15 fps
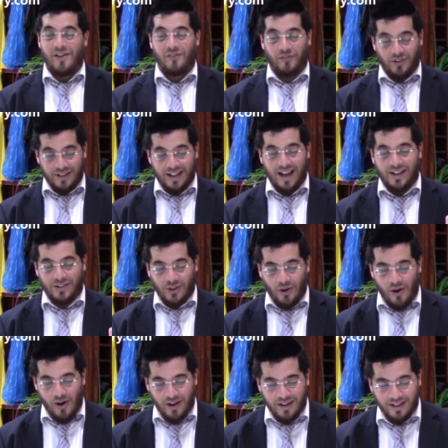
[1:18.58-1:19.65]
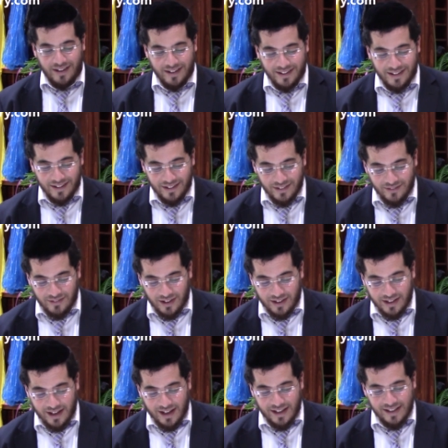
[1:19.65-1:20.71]
For the etrog.
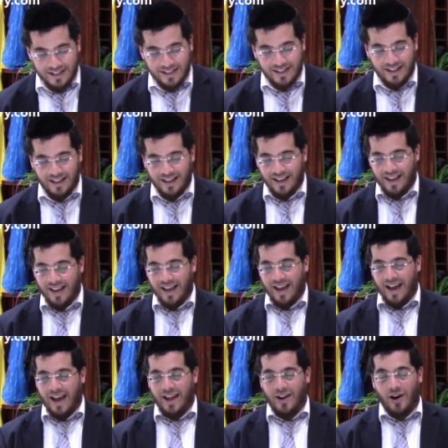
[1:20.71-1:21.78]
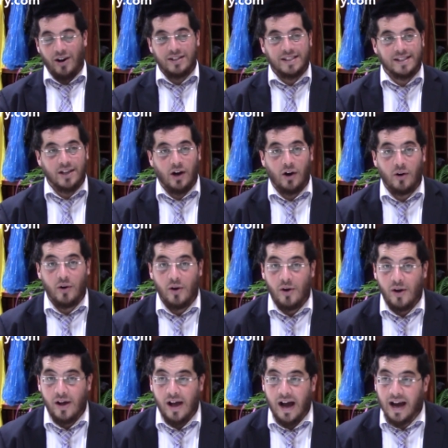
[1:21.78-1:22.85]
Very nice. And also,
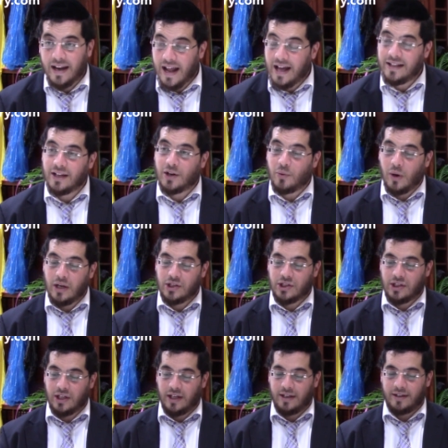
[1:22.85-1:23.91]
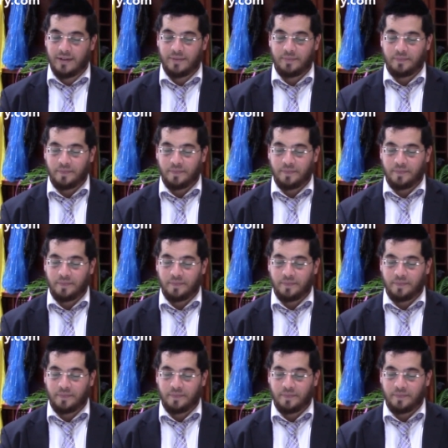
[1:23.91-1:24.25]
another question,